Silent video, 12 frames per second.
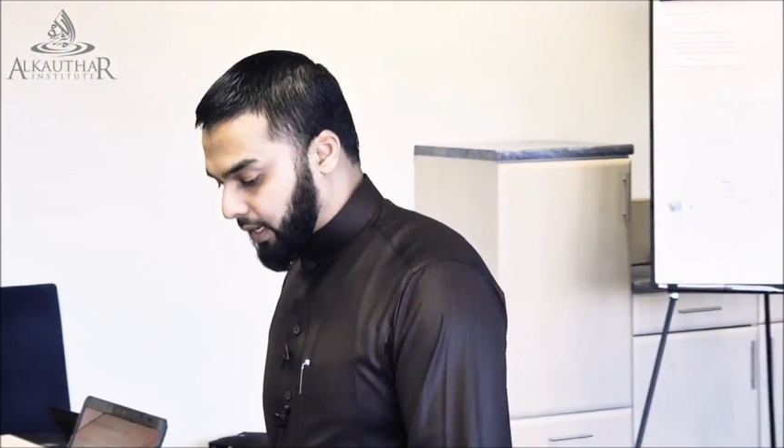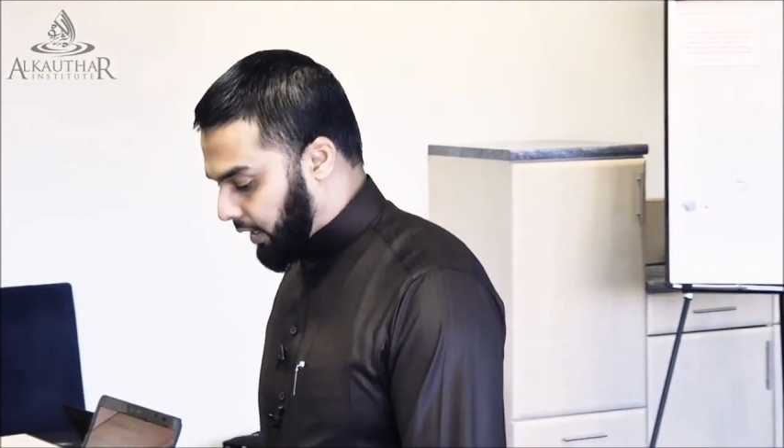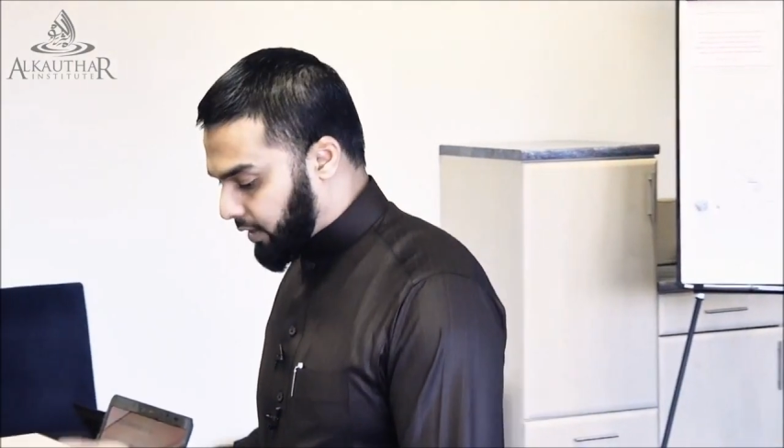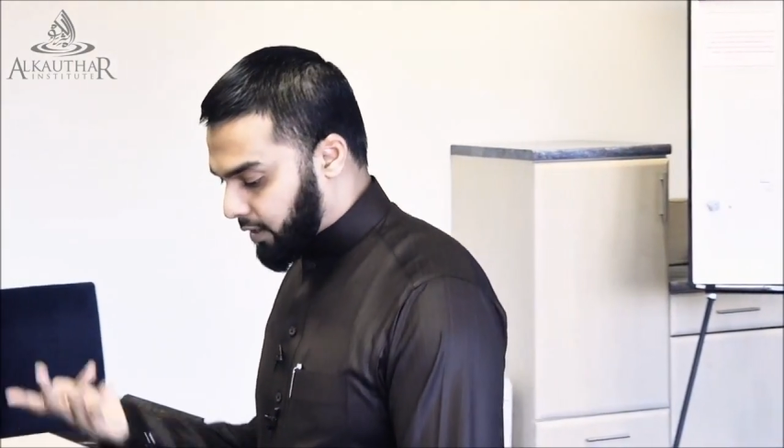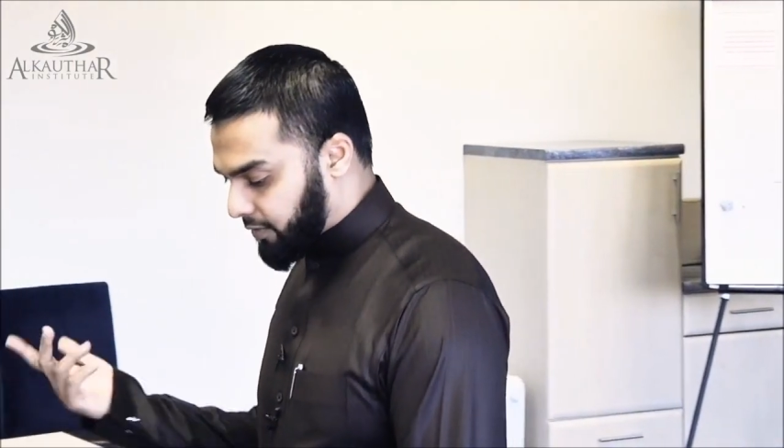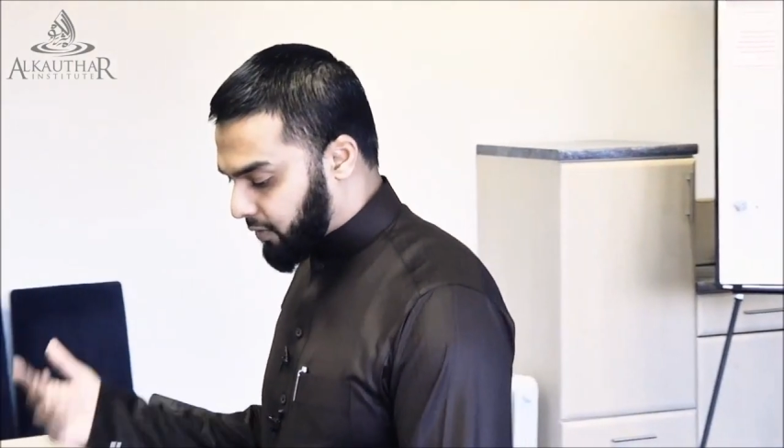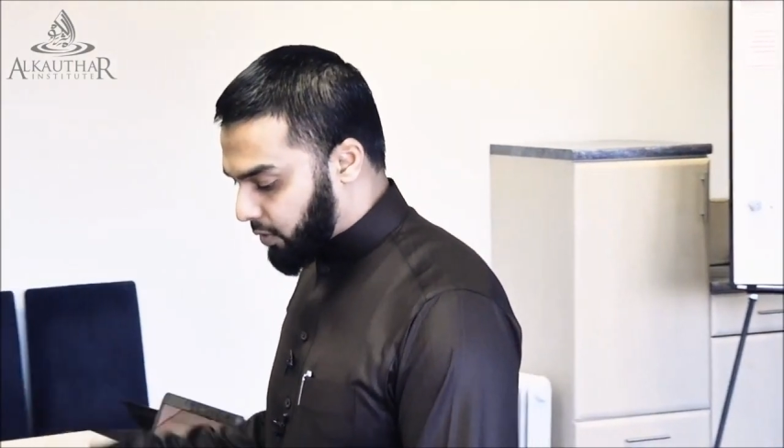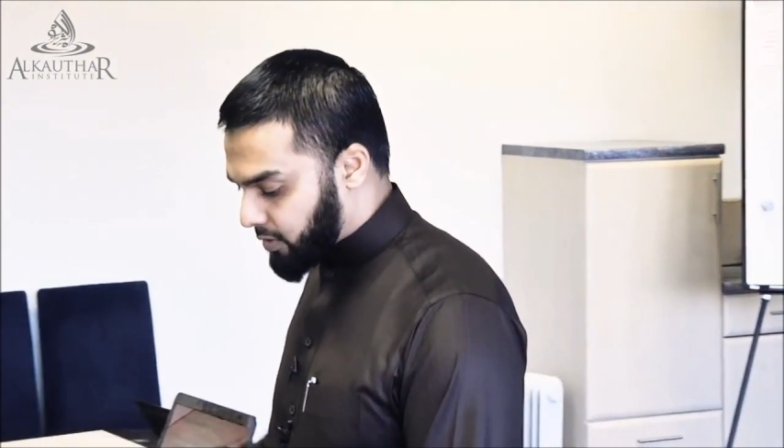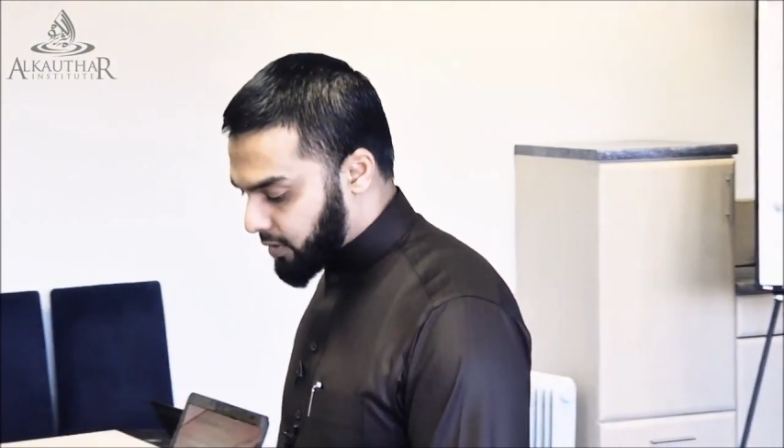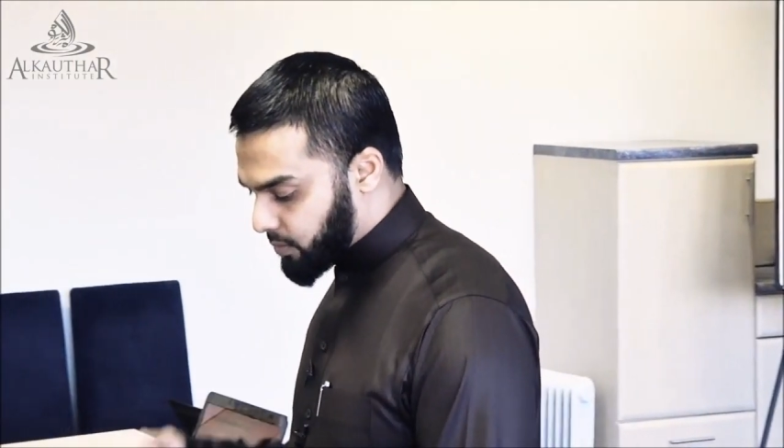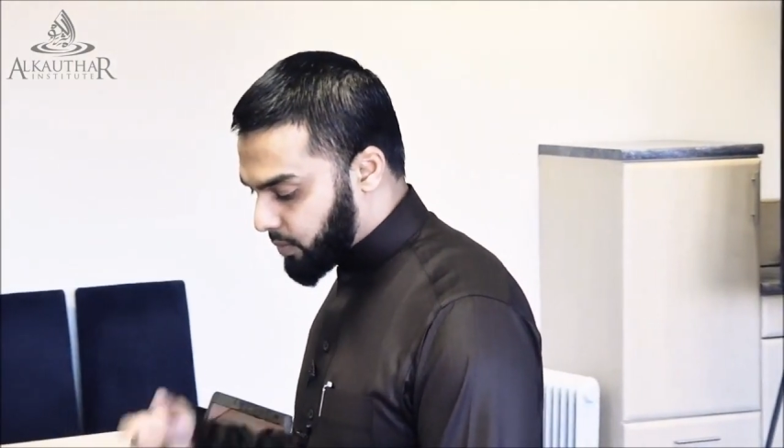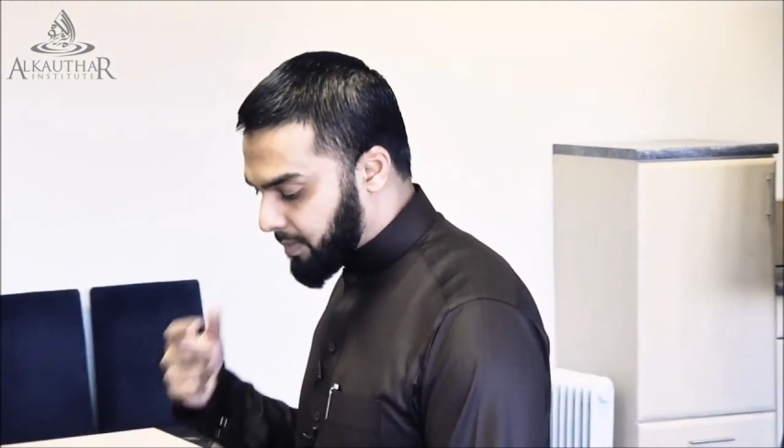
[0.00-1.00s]
And then of
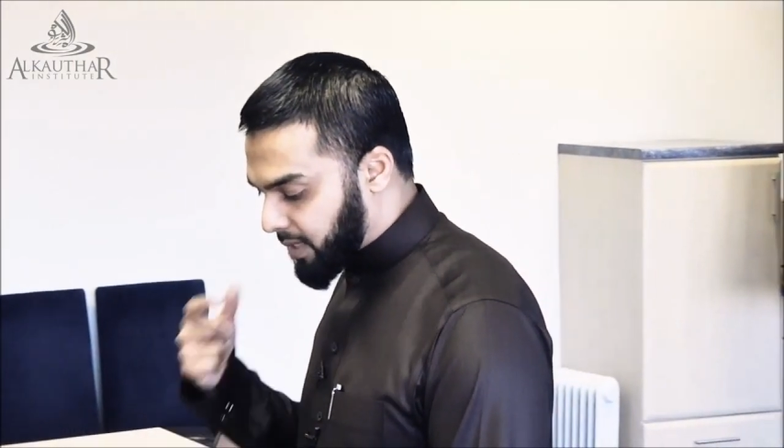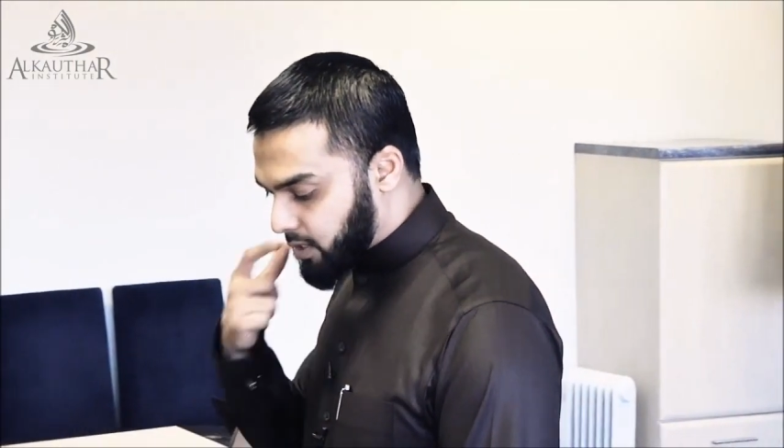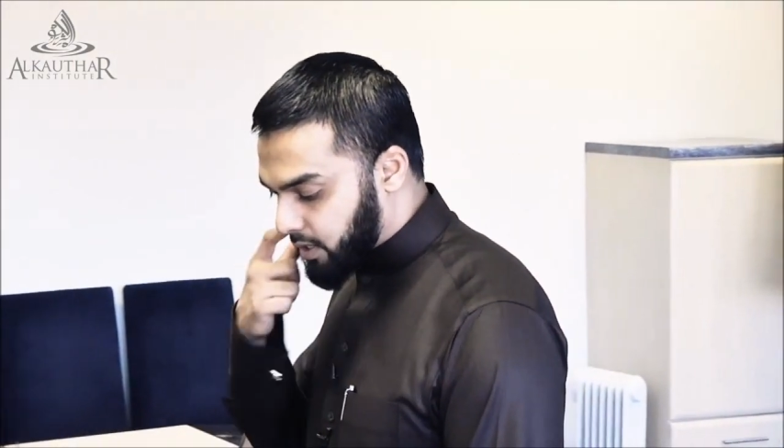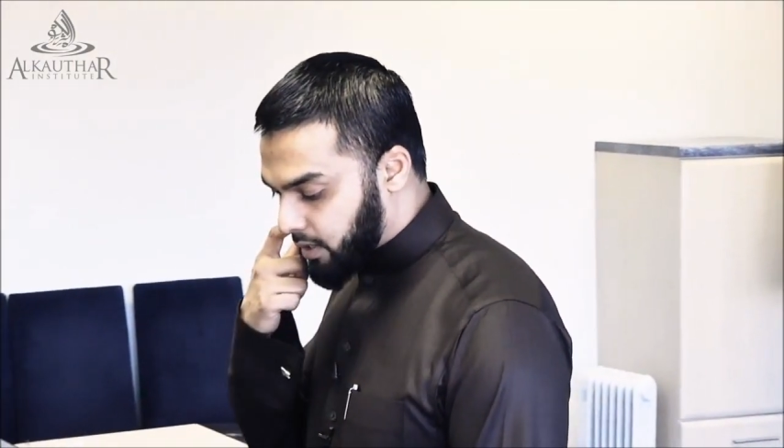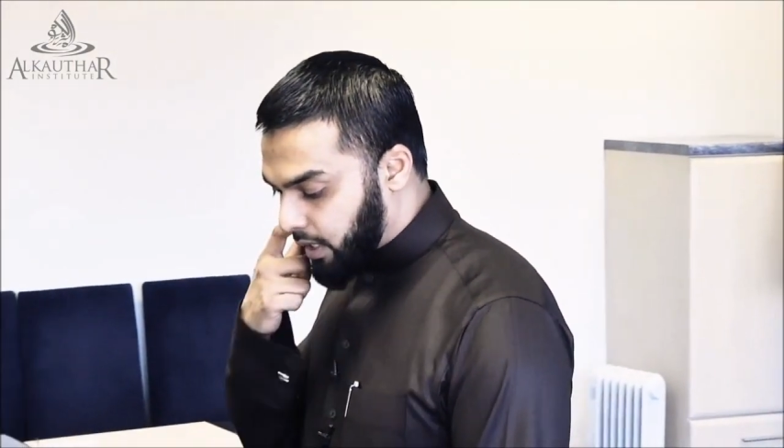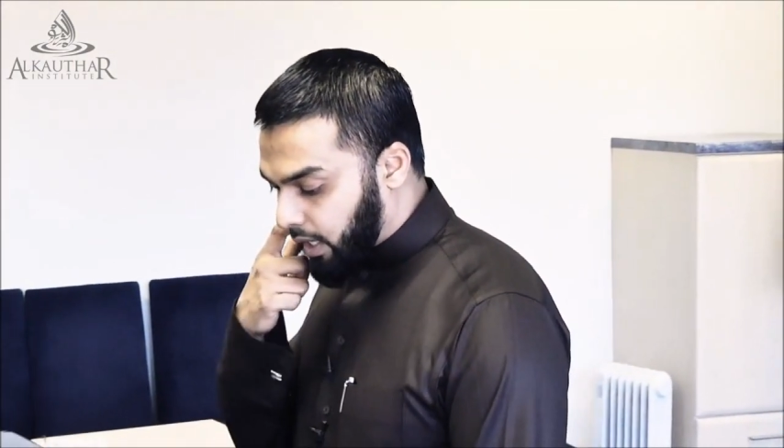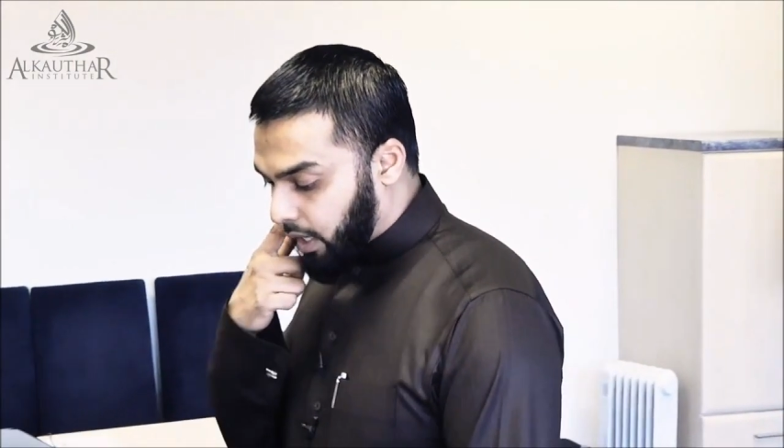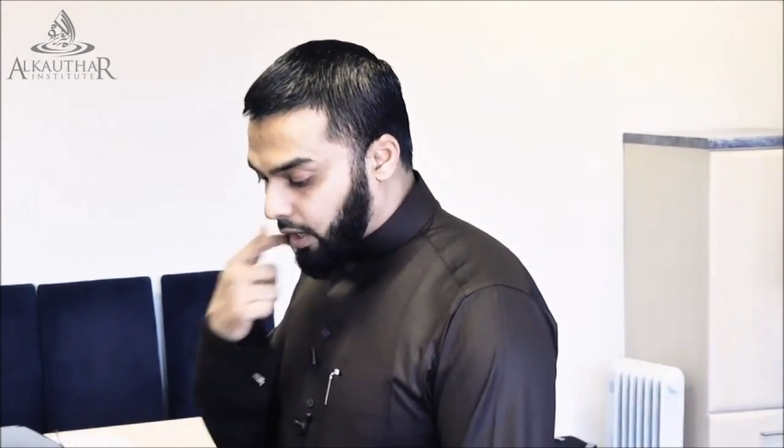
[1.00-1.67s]
course, as we mentioned,